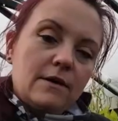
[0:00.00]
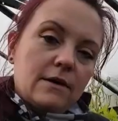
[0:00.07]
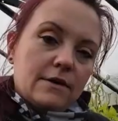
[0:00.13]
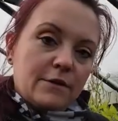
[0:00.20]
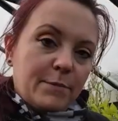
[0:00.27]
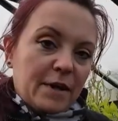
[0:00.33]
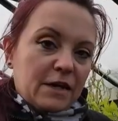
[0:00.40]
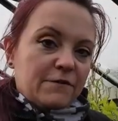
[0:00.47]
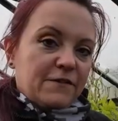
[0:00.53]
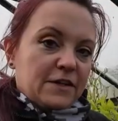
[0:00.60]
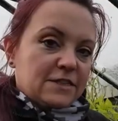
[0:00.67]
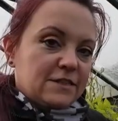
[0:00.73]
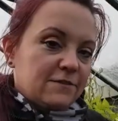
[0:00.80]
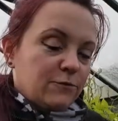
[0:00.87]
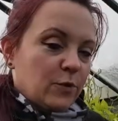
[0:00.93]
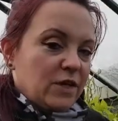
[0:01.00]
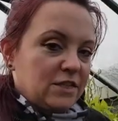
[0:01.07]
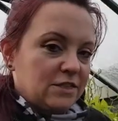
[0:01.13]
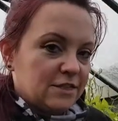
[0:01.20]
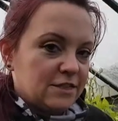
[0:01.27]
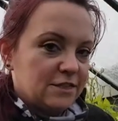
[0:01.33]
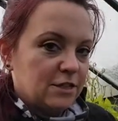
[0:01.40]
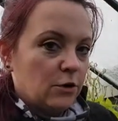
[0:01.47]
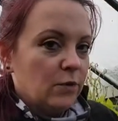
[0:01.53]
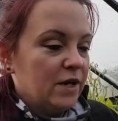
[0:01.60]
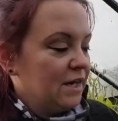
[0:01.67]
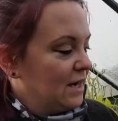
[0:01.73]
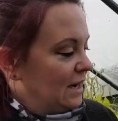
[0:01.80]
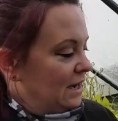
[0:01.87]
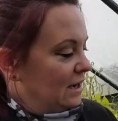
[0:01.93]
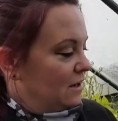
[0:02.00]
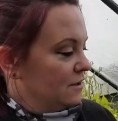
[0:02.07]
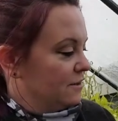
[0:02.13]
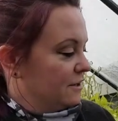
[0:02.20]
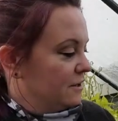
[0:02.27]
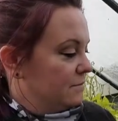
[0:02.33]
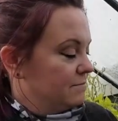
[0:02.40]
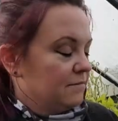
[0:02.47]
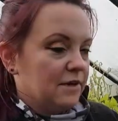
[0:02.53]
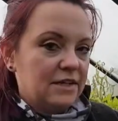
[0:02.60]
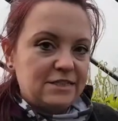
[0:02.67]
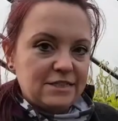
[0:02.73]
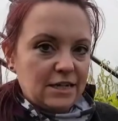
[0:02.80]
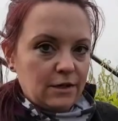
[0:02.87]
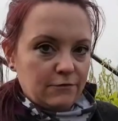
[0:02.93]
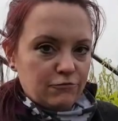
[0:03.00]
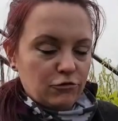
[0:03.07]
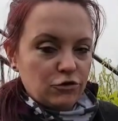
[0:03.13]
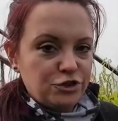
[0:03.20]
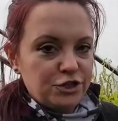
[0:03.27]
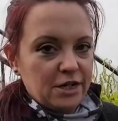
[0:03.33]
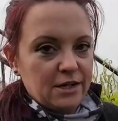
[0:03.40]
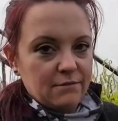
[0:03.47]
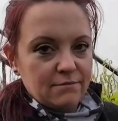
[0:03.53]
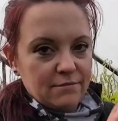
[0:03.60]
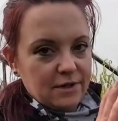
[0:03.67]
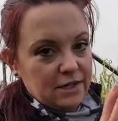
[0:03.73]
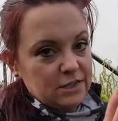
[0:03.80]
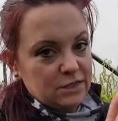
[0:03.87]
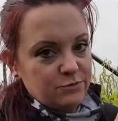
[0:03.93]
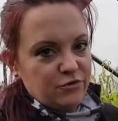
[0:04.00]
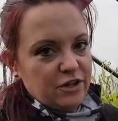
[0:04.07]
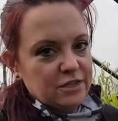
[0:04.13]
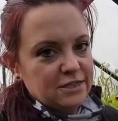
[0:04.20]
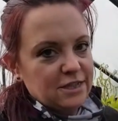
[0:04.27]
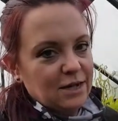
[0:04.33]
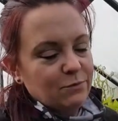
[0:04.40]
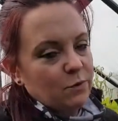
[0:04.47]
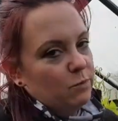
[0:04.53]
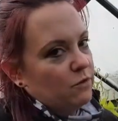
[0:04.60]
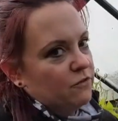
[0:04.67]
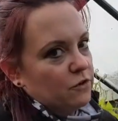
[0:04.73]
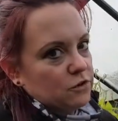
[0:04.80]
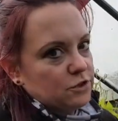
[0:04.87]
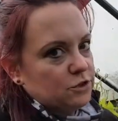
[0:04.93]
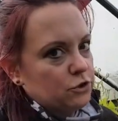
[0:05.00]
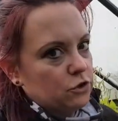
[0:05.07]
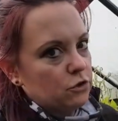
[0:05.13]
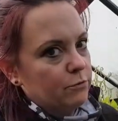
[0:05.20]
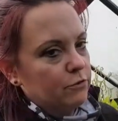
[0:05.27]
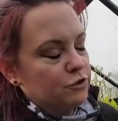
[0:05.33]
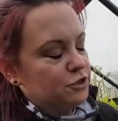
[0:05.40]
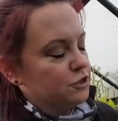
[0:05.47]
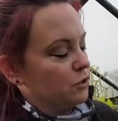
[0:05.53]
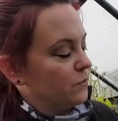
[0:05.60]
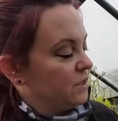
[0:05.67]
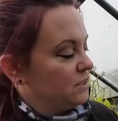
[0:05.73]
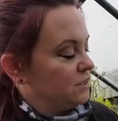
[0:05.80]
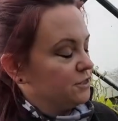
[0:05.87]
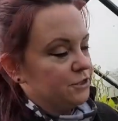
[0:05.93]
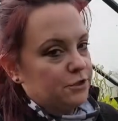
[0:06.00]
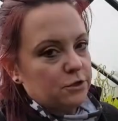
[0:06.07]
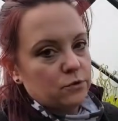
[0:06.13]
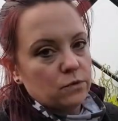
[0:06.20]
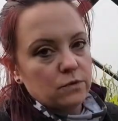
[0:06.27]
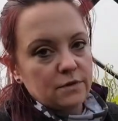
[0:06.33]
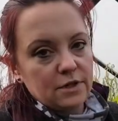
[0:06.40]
The benefits of winter sowing are that instead of rushing in springtime when we've got so much sowing to do,